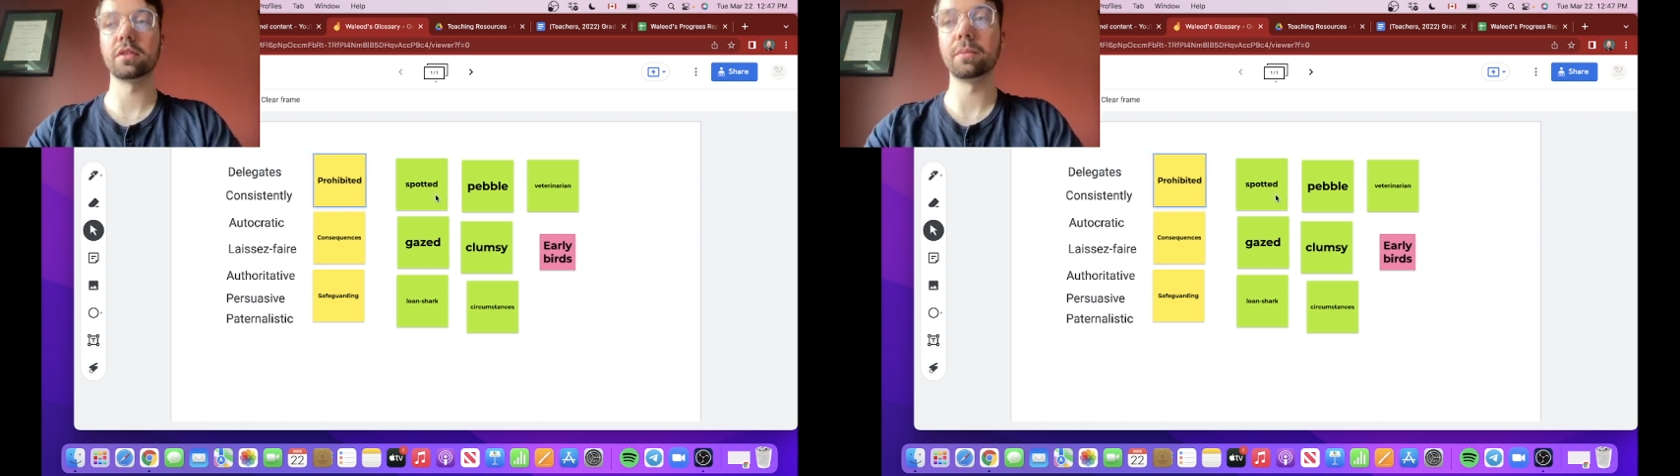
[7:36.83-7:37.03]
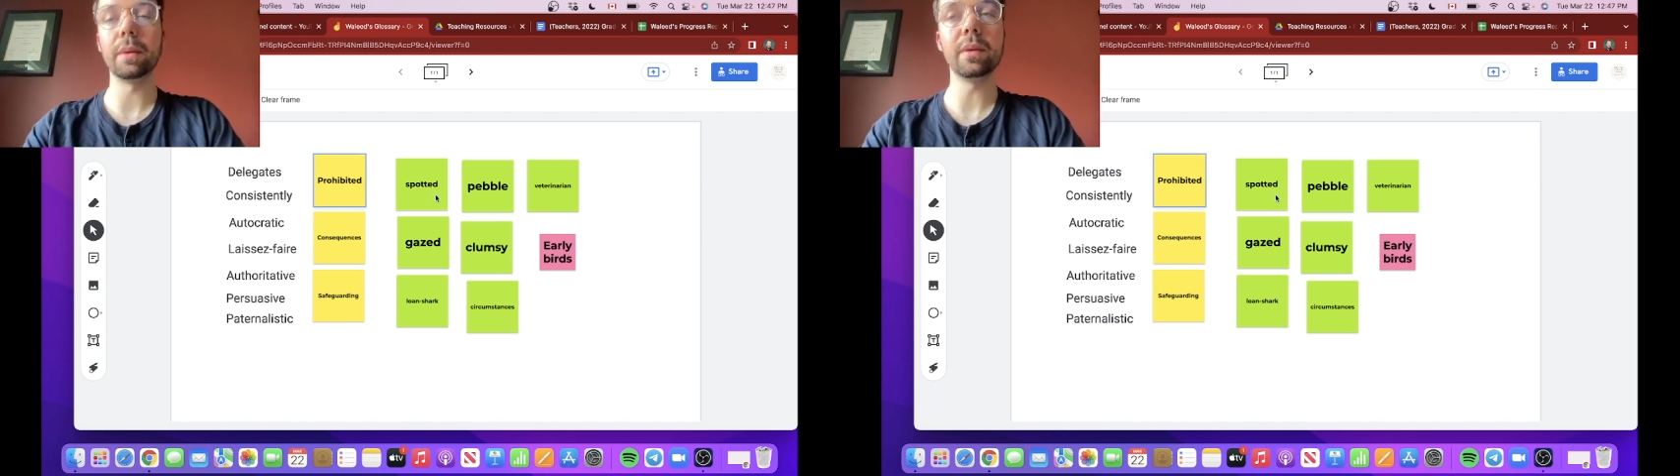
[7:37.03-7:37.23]

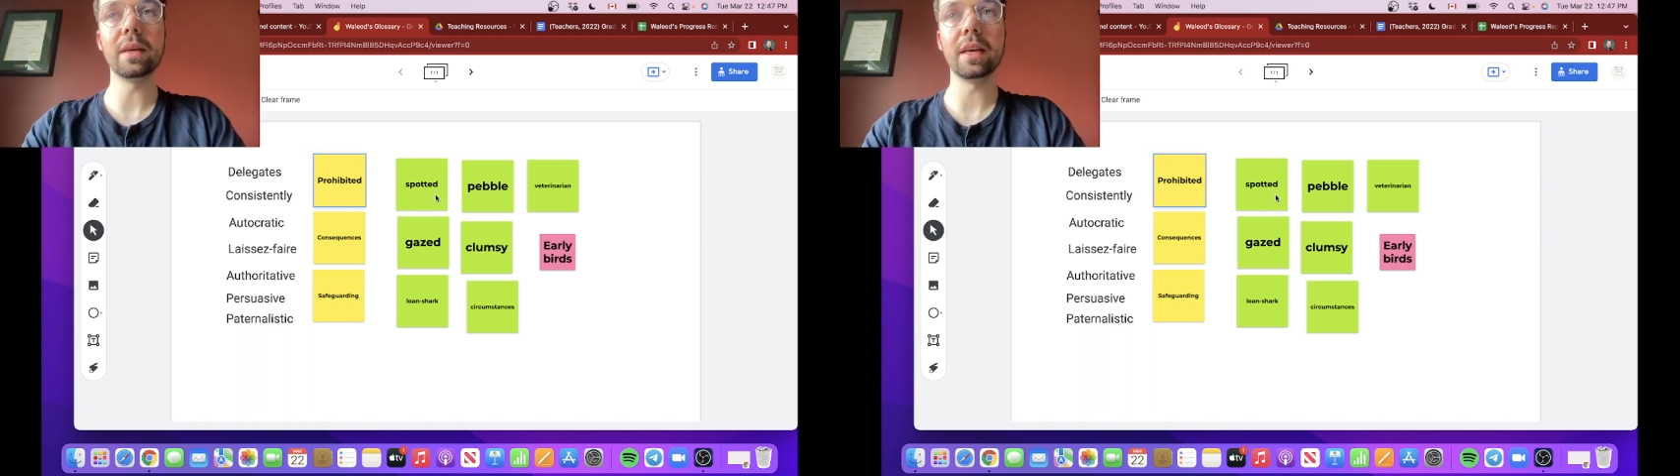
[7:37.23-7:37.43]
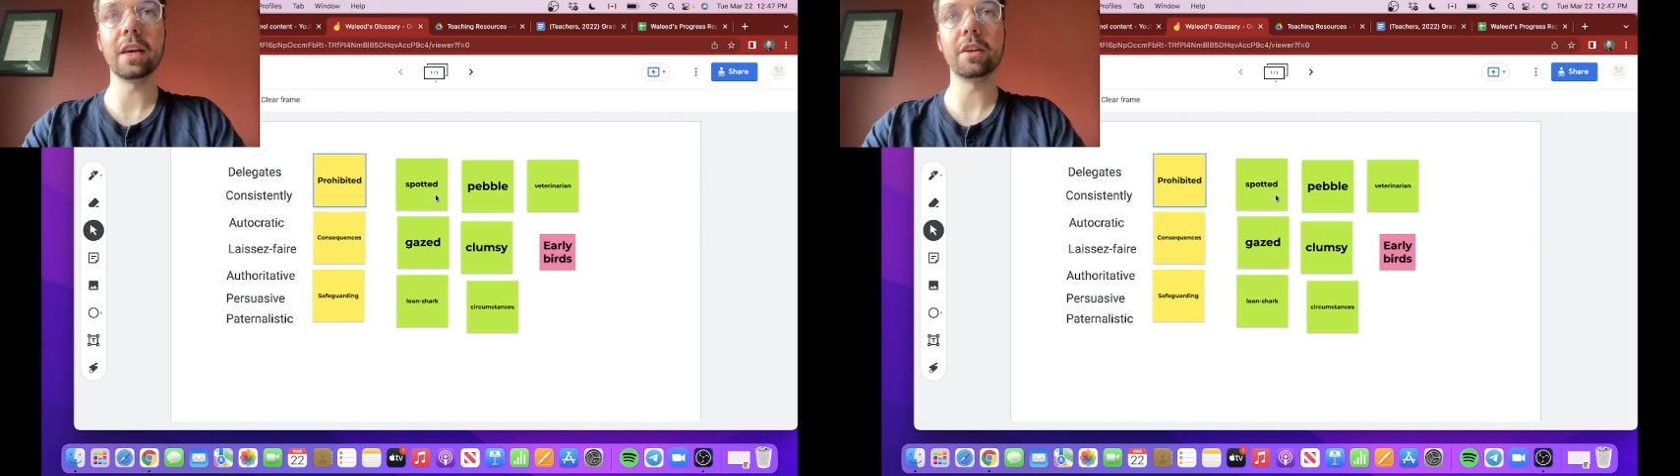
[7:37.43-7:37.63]
So
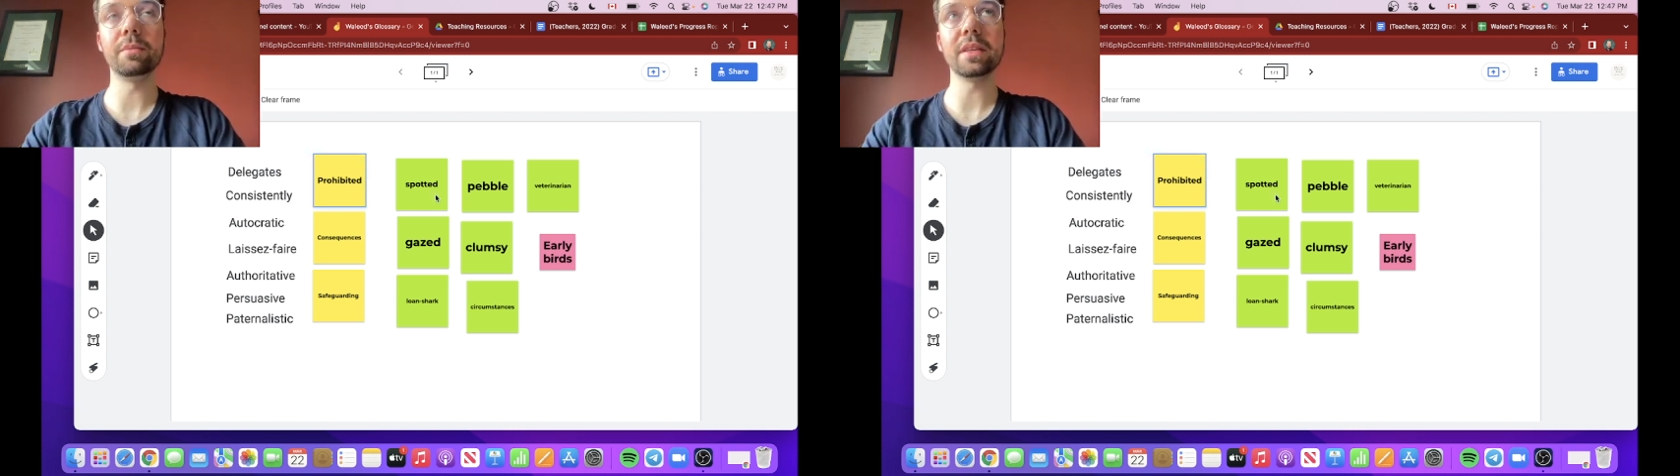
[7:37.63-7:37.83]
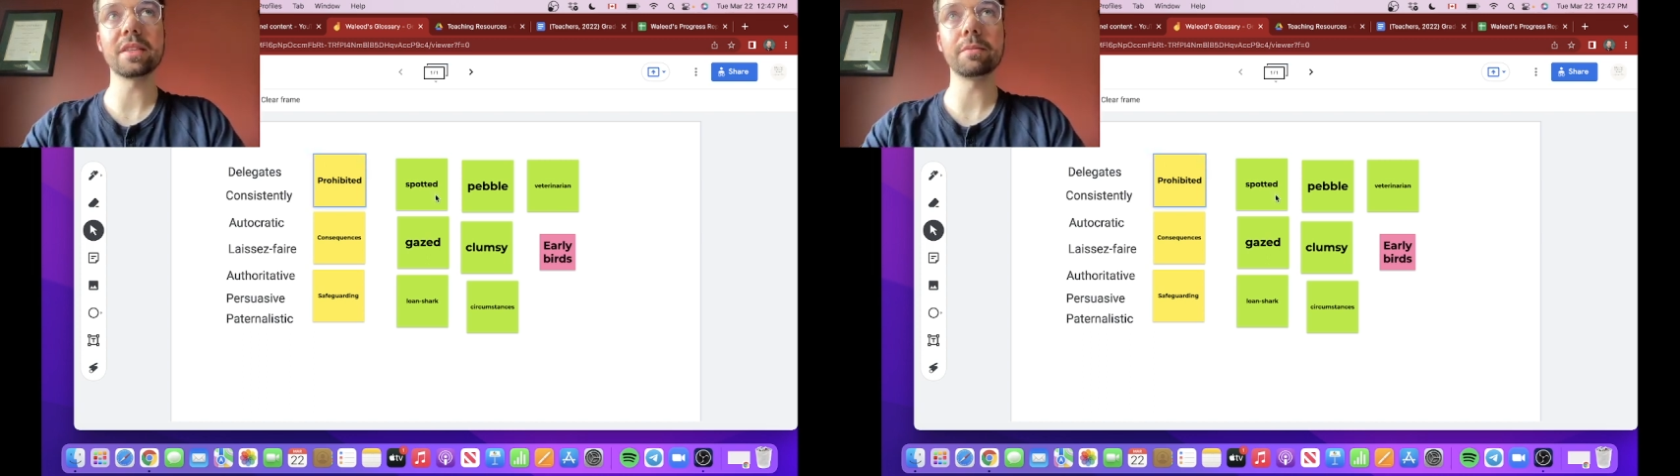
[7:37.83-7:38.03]
maybe it
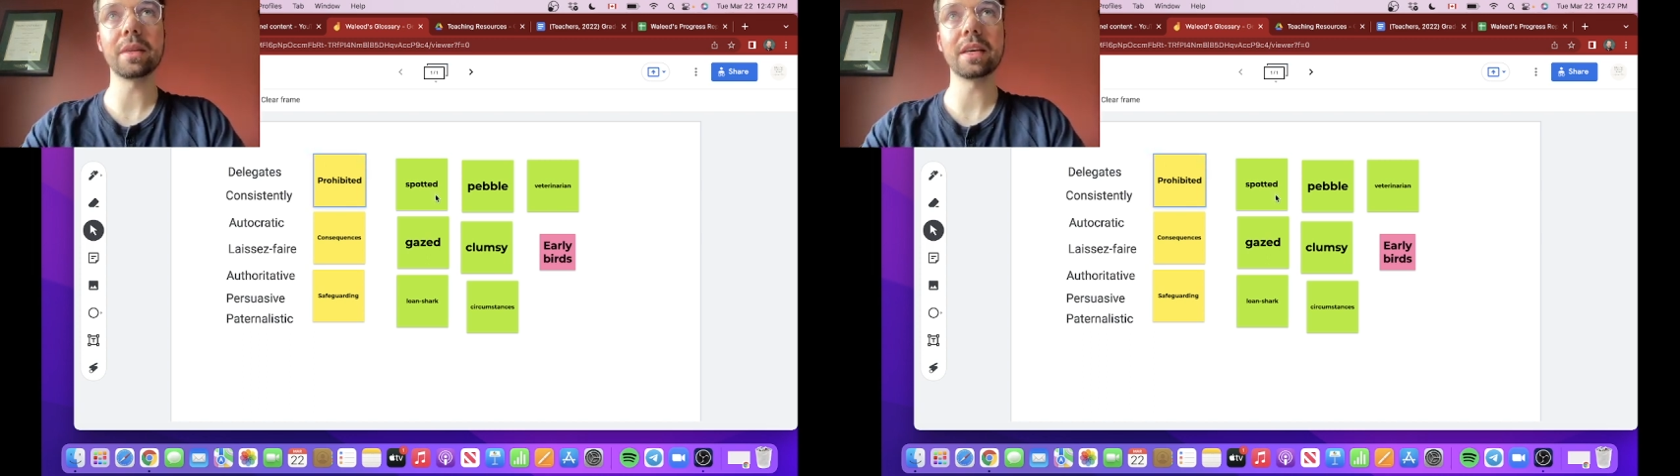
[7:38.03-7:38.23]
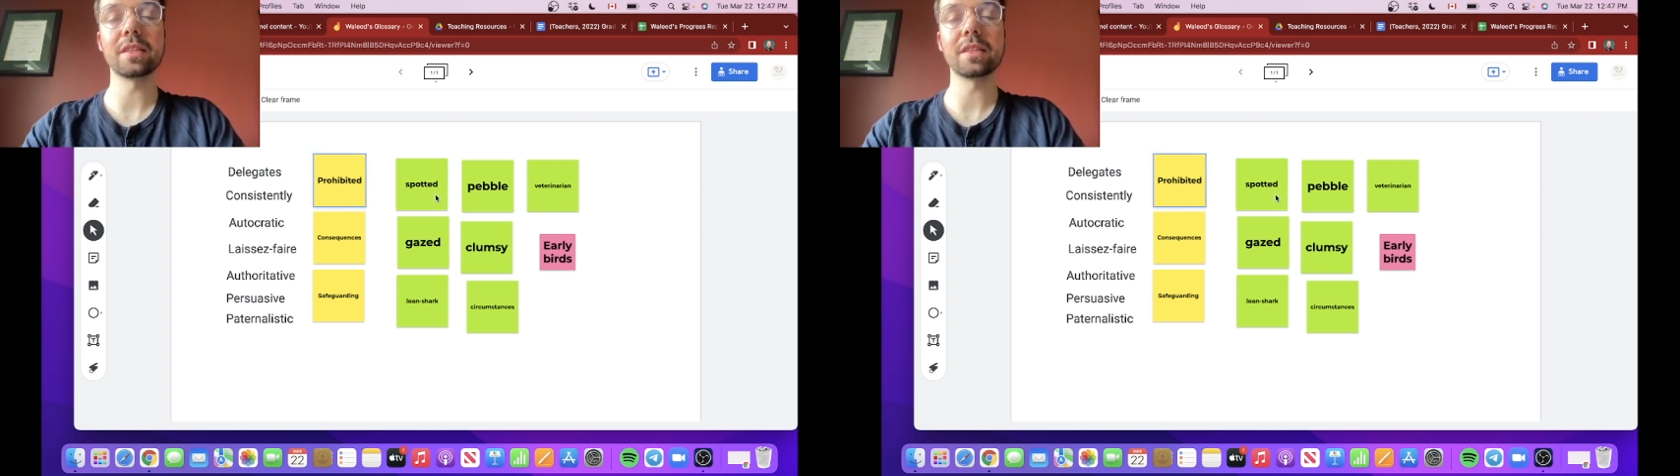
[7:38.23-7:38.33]
could be something